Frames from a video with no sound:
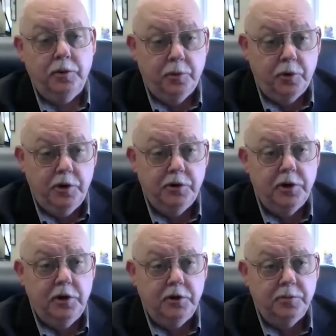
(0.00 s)
Murray
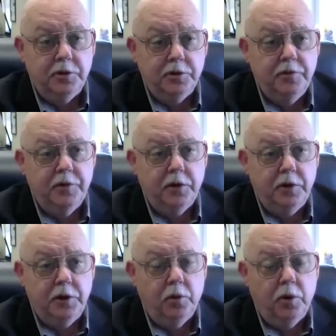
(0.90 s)
State
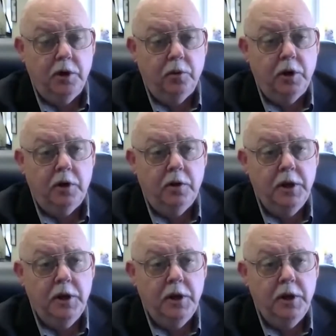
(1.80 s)
specifically quite well.